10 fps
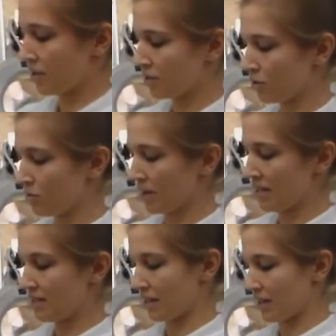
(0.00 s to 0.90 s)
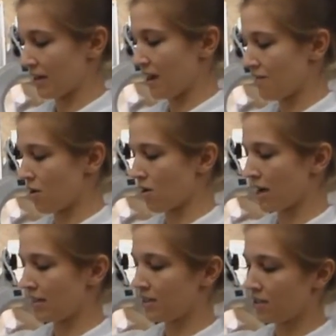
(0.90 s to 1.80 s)
There's your plate, and we have all
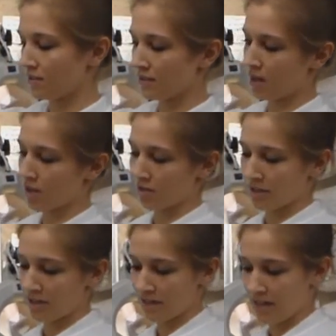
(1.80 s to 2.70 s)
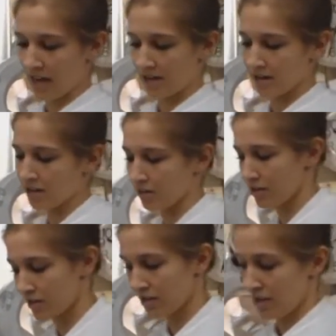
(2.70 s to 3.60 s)
kinds of different color indicators.
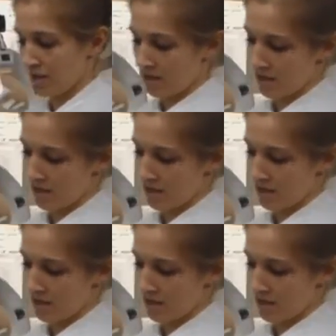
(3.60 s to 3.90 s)
So this